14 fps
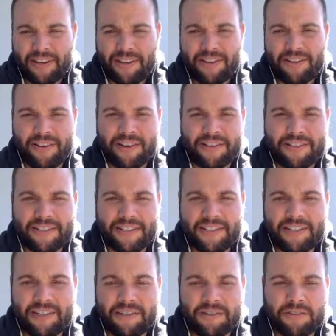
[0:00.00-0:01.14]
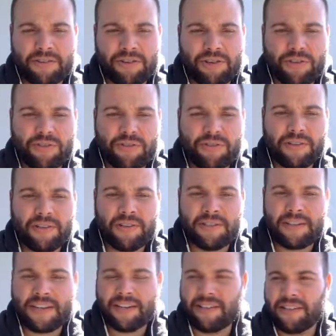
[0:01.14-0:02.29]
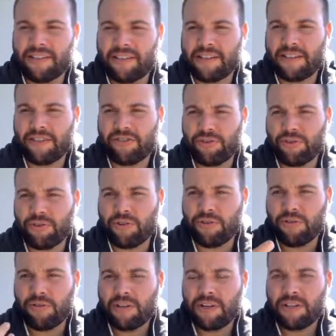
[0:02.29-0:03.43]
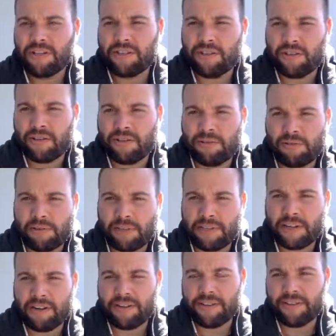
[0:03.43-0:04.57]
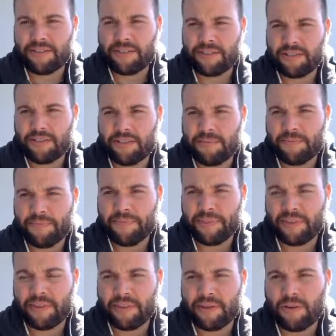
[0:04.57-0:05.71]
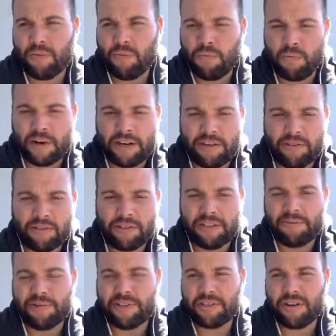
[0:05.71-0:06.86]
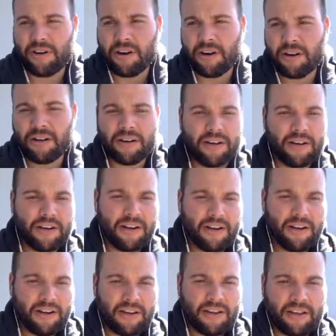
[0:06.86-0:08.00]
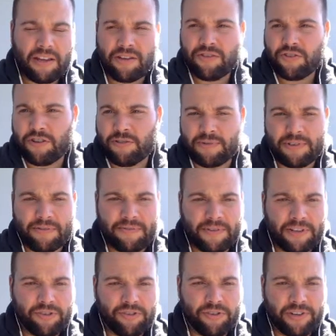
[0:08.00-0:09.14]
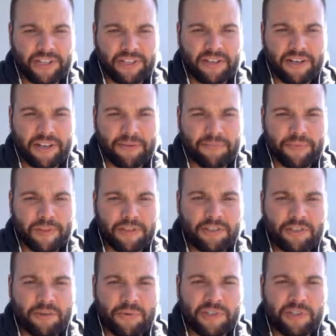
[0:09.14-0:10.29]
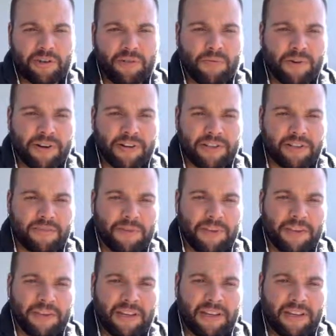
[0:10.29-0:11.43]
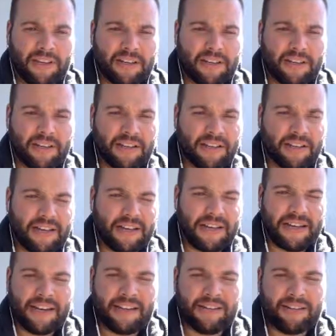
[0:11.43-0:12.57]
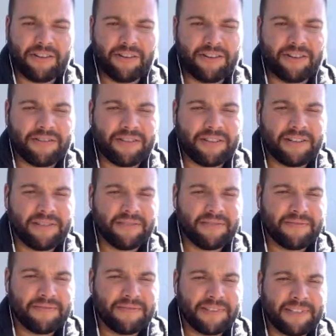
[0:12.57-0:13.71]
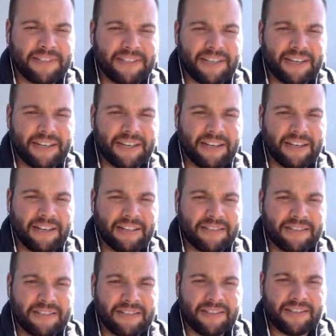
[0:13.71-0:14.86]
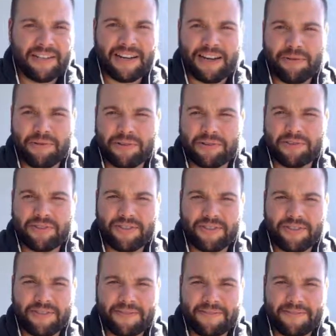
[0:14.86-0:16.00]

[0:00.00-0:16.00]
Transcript: Not as ideal. So use the technique that I showed you to tell the system what your limits are in terms of journey time. So we don't want it to be any longer than, let's say, 16 hours.